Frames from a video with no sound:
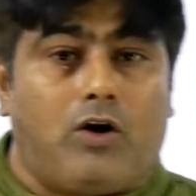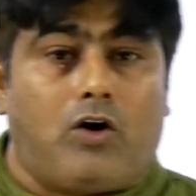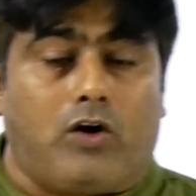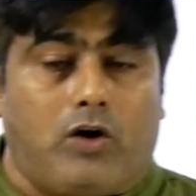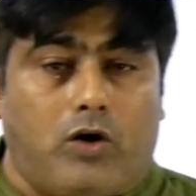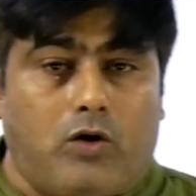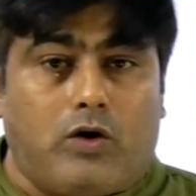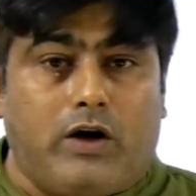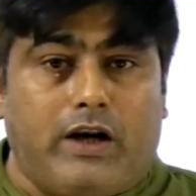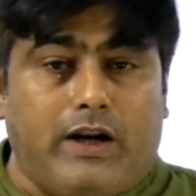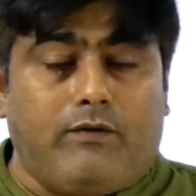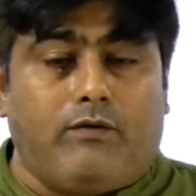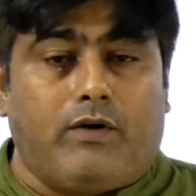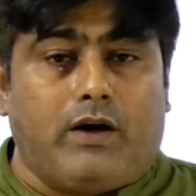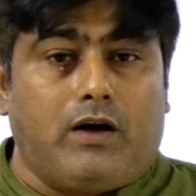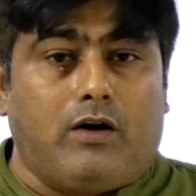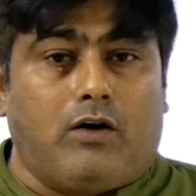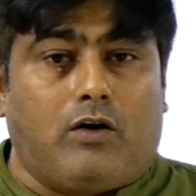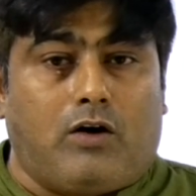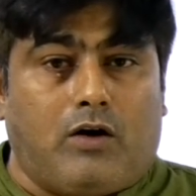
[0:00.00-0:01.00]
on your
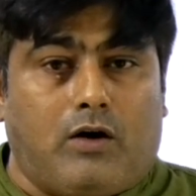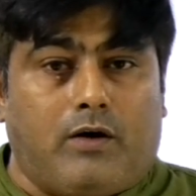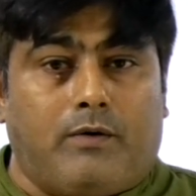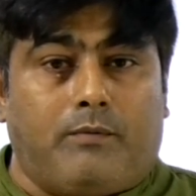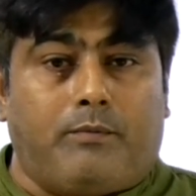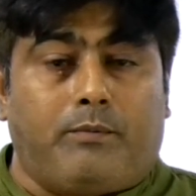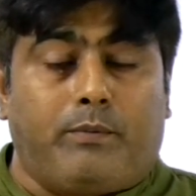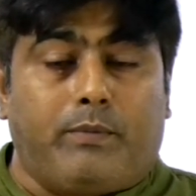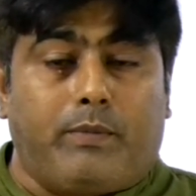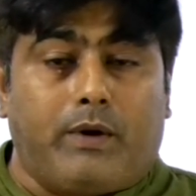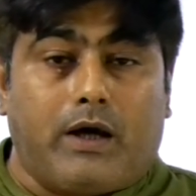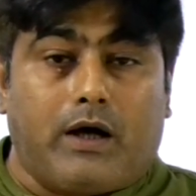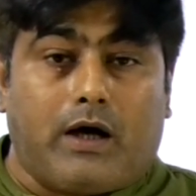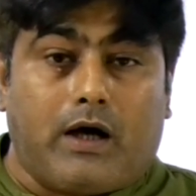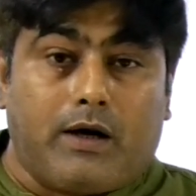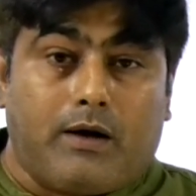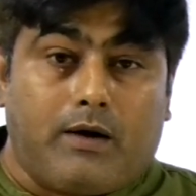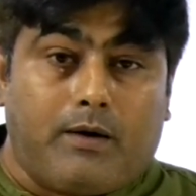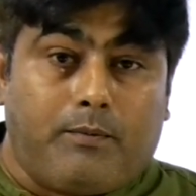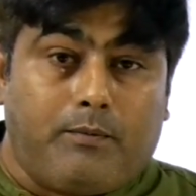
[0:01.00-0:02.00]
level
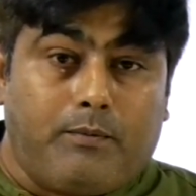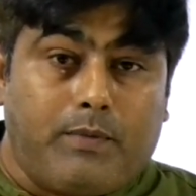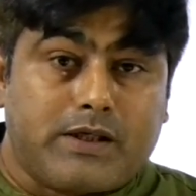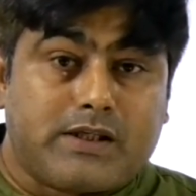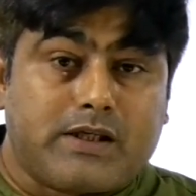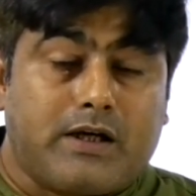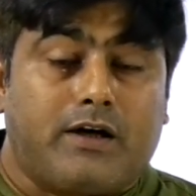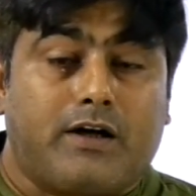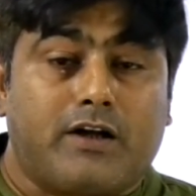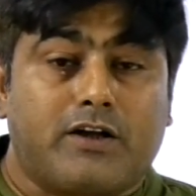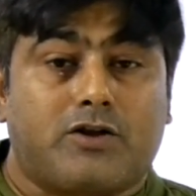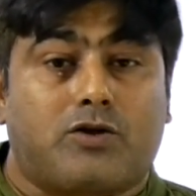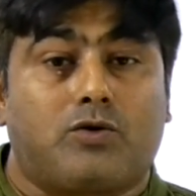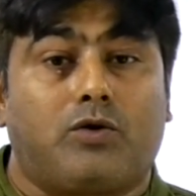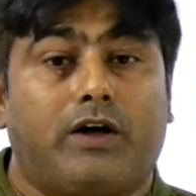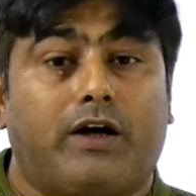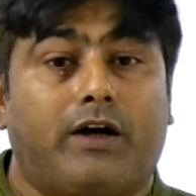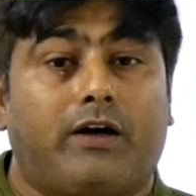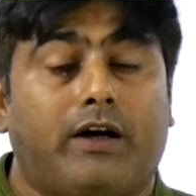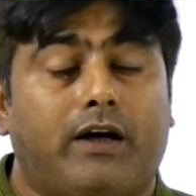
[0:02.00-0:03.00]

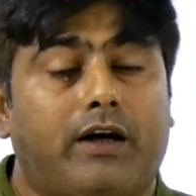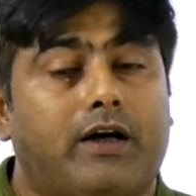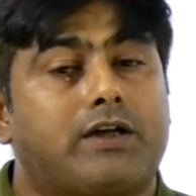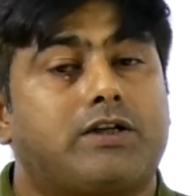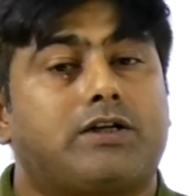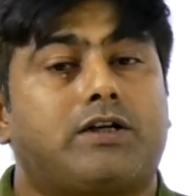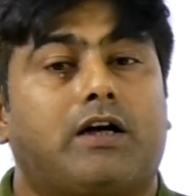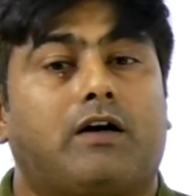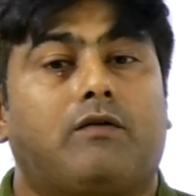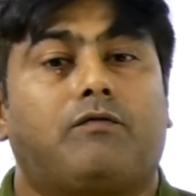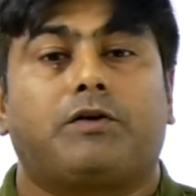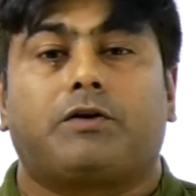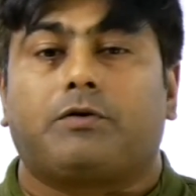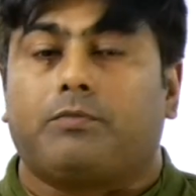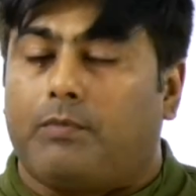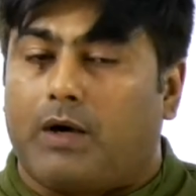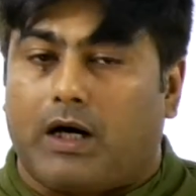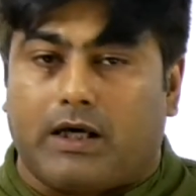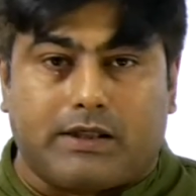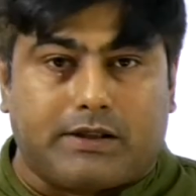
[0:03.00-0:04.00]
misunderstood it, inertia with
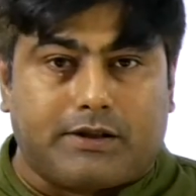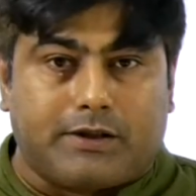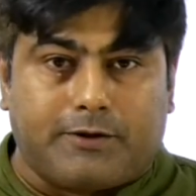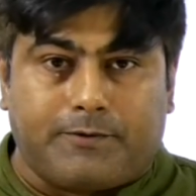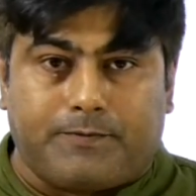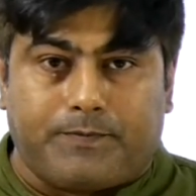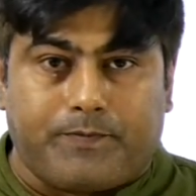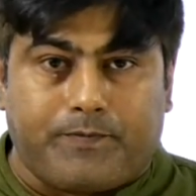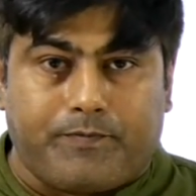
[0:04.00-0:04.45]
mass.